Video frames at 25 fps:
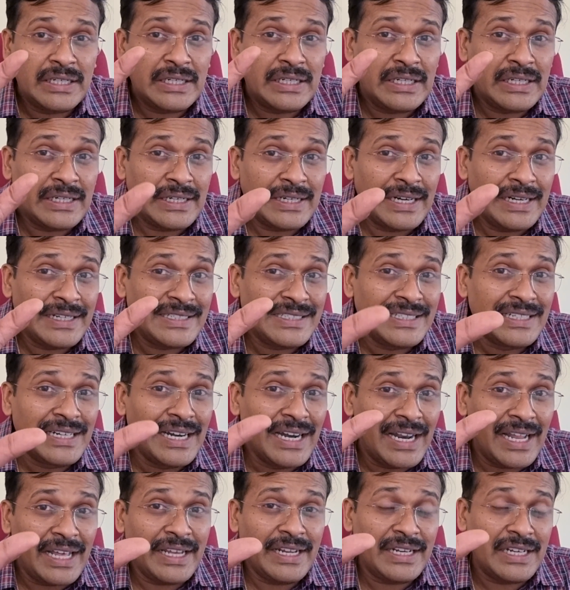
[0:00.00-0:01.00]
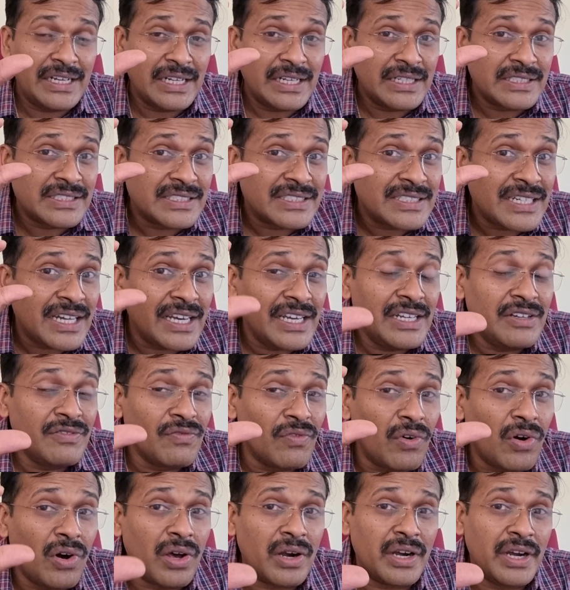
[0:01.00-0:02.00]
red light sign
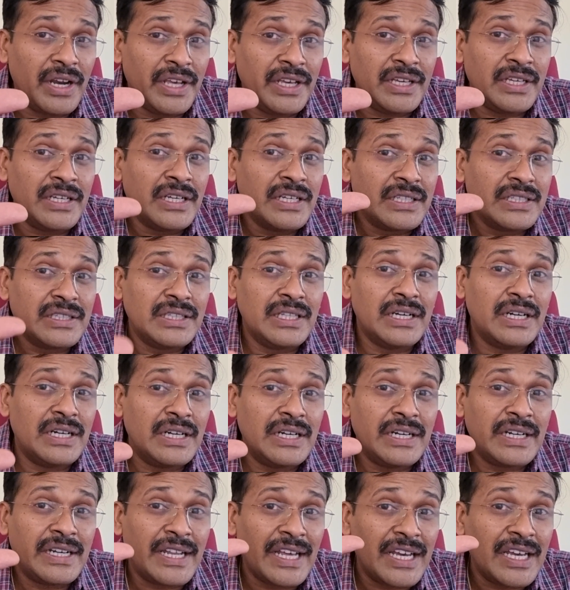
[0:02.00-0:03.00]
warning, that